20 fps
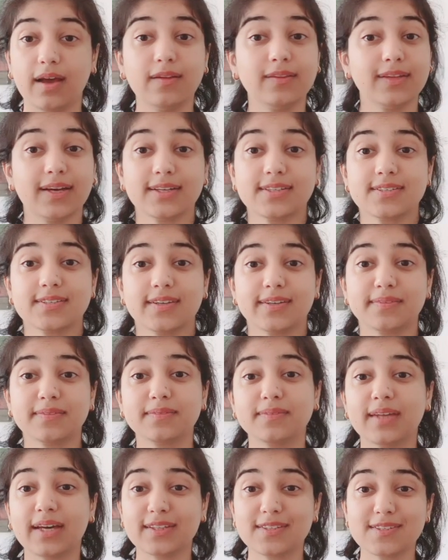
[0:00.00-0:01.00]
And that's it.
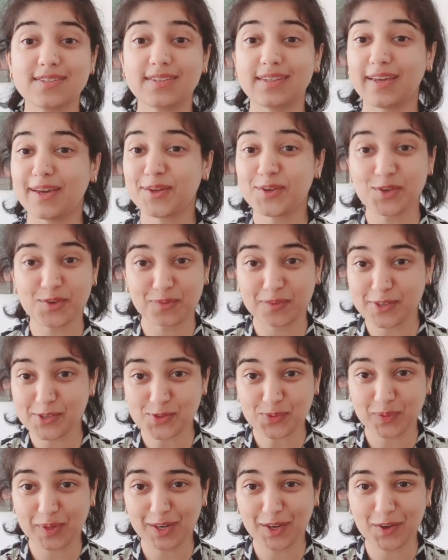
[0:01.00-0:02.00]
That's the end of
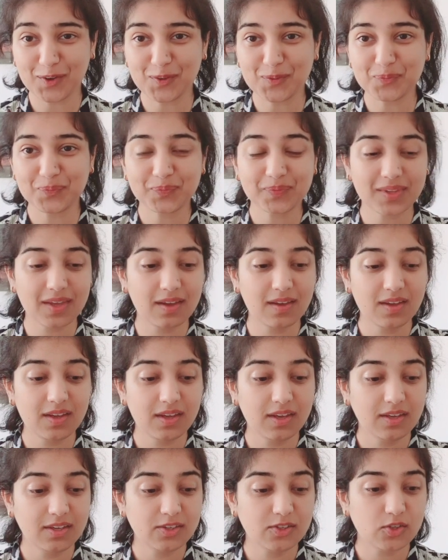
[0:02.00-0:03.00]
this video.
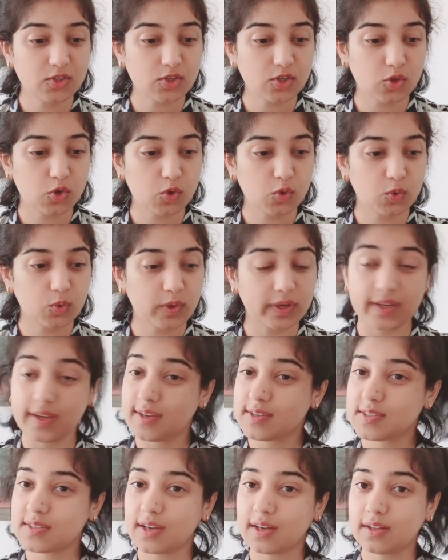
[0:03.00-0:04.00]
So I
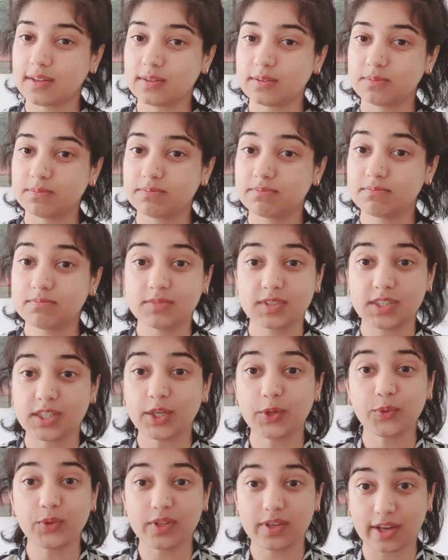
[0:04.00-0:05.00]
guess I'll
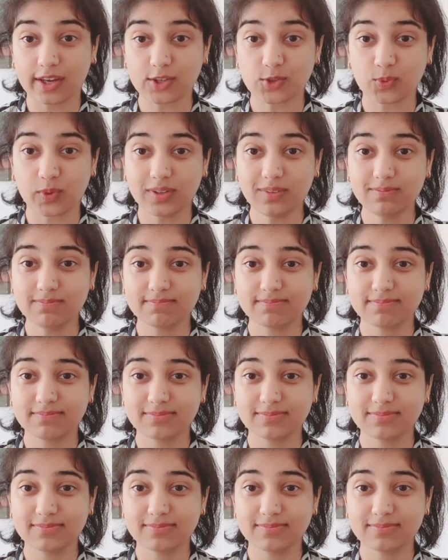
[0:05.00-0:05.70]
see you in the next one.